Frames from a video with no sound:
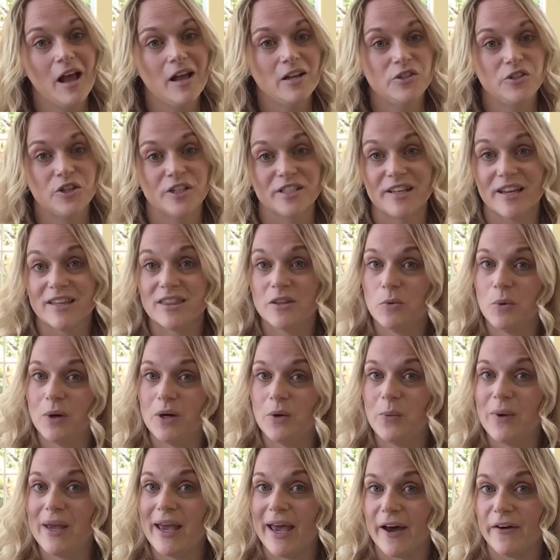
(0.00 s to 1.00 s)
just like the one
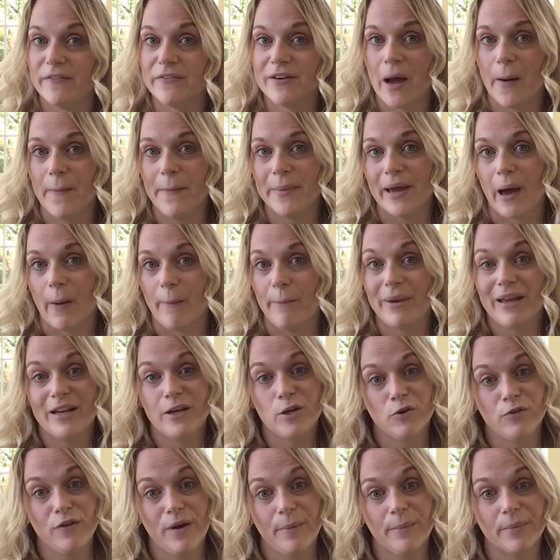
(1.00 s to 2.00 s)
we have coming up in
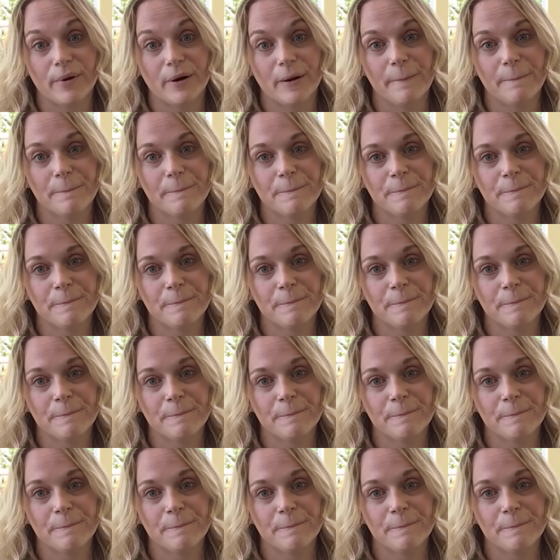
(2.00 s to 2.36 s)
November.